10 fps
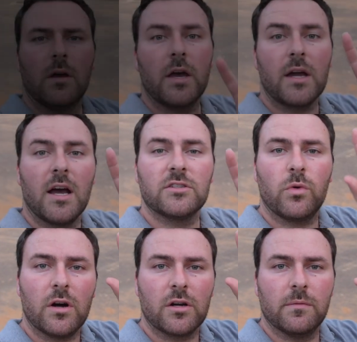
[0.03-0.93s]
Hey
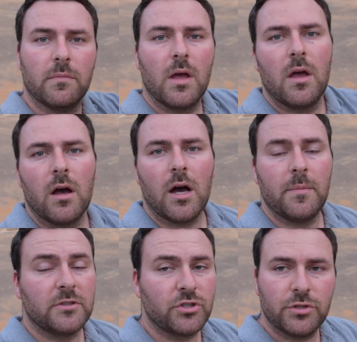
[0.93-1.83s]
guys, welcome.
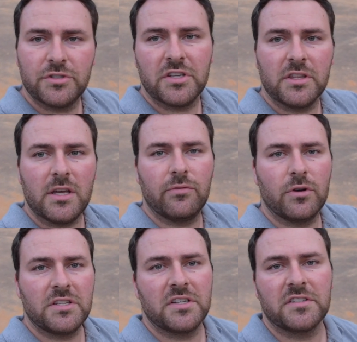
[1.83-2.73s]
I'm introducing the
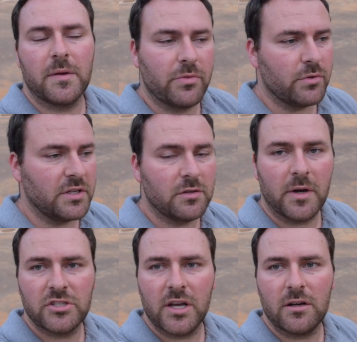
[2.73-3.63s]
E46 M3
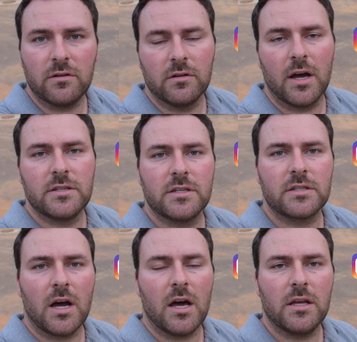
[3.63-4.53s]
to my channel. I
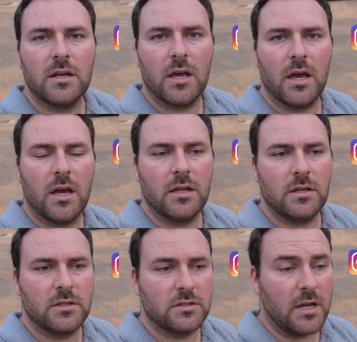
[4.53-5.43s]
just got it
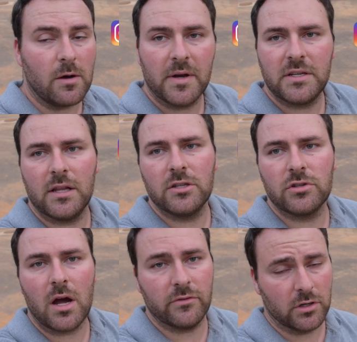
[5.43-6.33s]
and it's now my daily
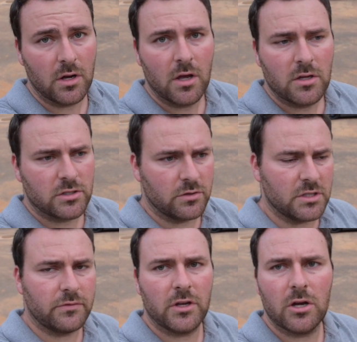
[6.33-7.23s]
driver. So
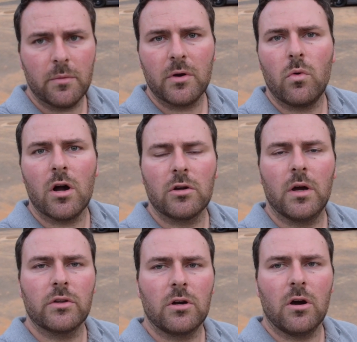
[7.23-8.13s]
in this video, I'm gonna
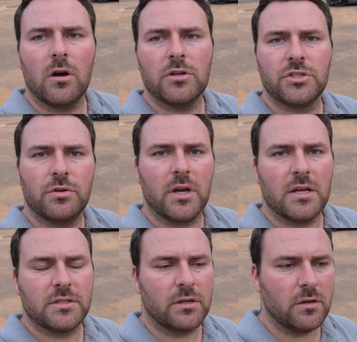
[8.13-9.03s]
walk around the car, show you
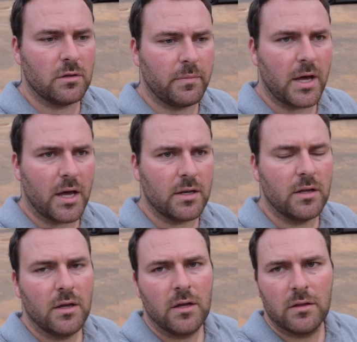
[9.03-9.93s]
guys the good and the
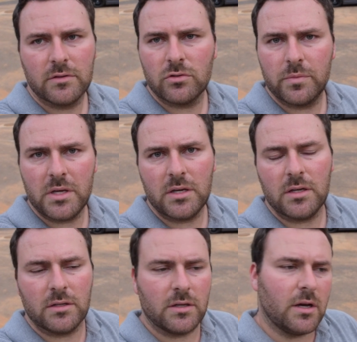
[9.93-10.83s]
bad. This will
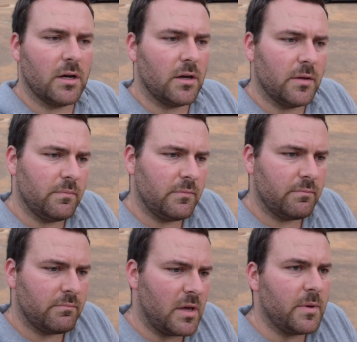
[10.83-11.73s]
be uh,
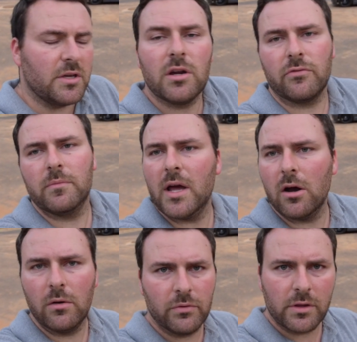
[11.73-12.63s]
maybe a year from
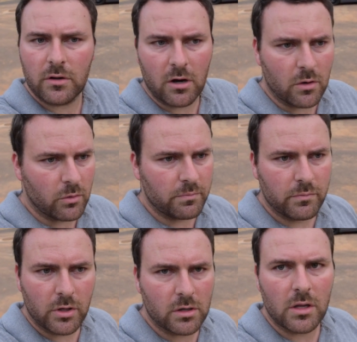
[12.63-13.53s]
now, hopefully the car will
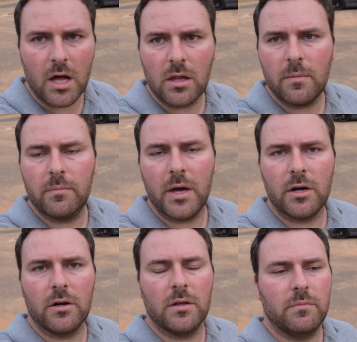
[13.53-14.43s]
look a lot
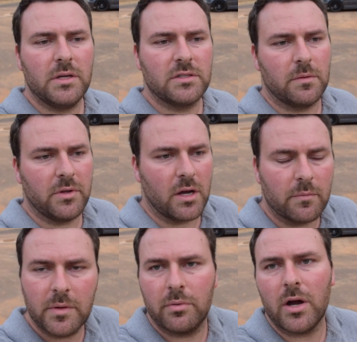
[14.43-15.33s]
better and be something
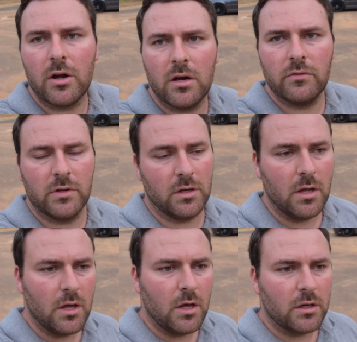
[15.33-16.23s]
I can be proud of and
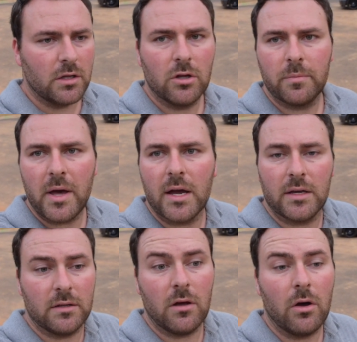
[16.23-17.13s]
can look
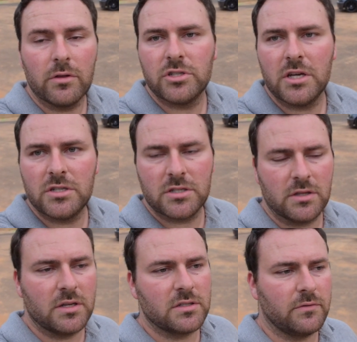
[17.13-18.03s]
back at all the changes
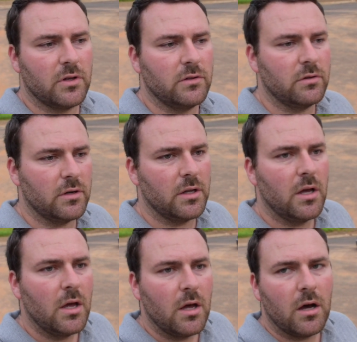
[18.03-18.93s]
and things I've done to it.